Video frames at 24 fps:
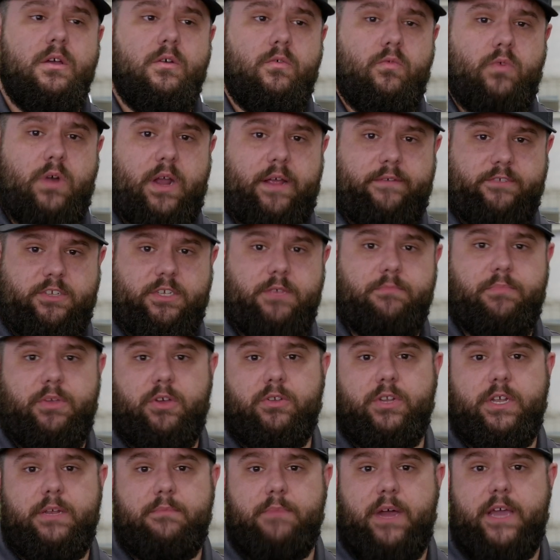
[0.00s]
We're obviously
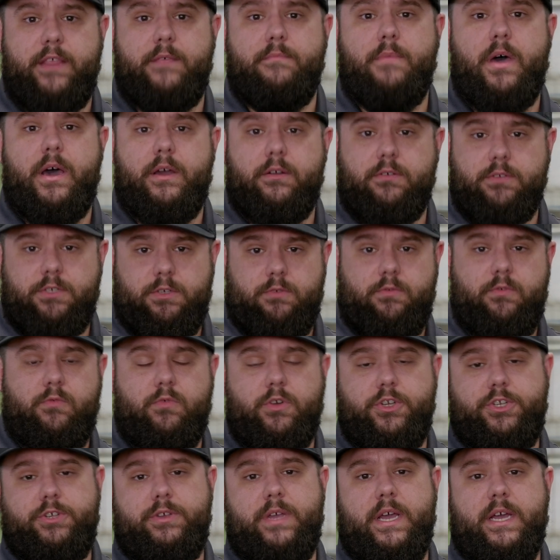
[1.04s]
building by the model, so we
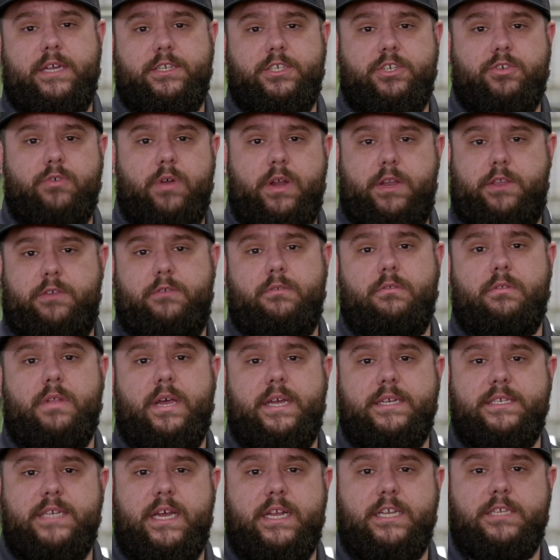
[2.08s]
want you guys to try and
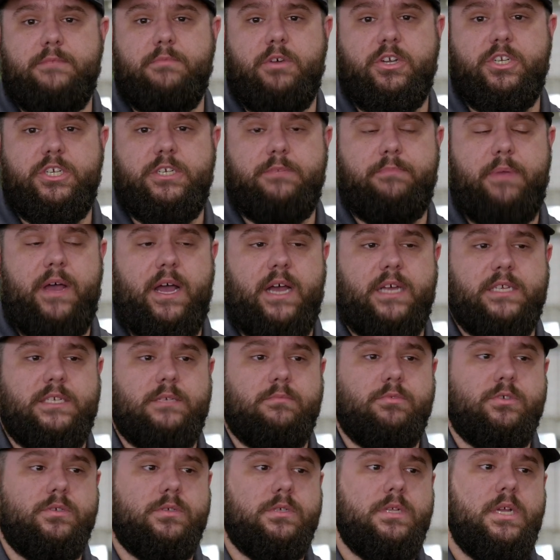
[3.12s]
utilize that as much as
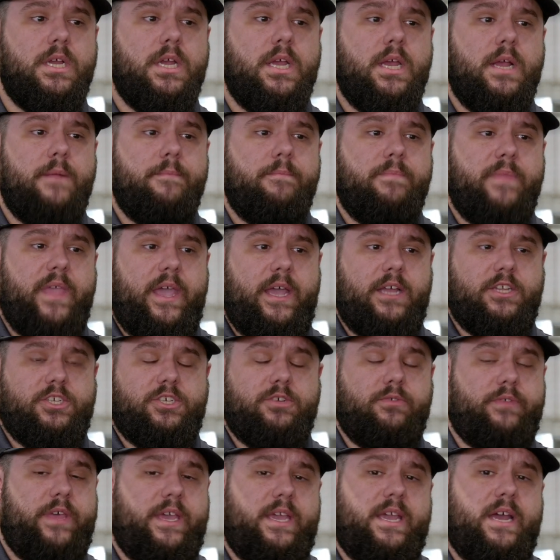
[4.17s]
possible. And
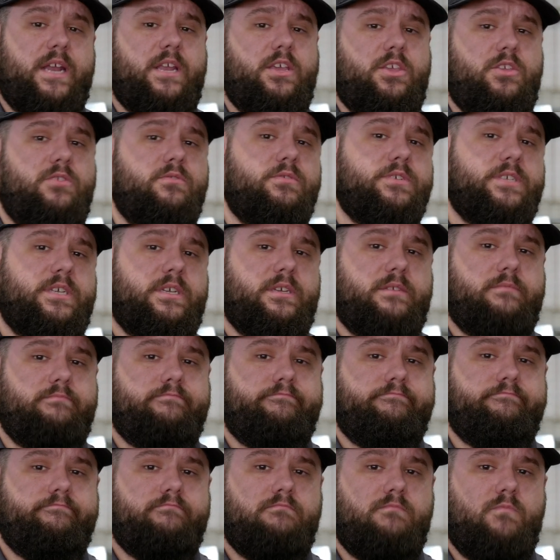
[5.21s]
so they kind of use it
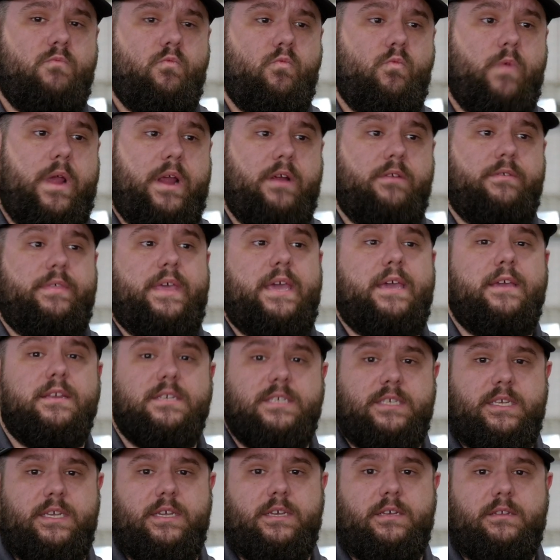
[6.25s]
where they
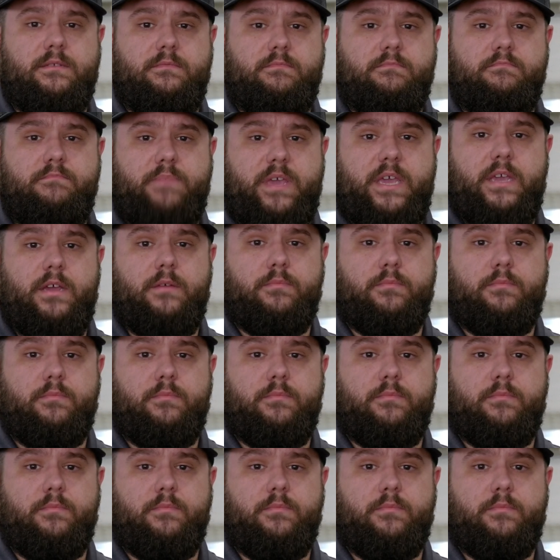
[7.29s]
see it being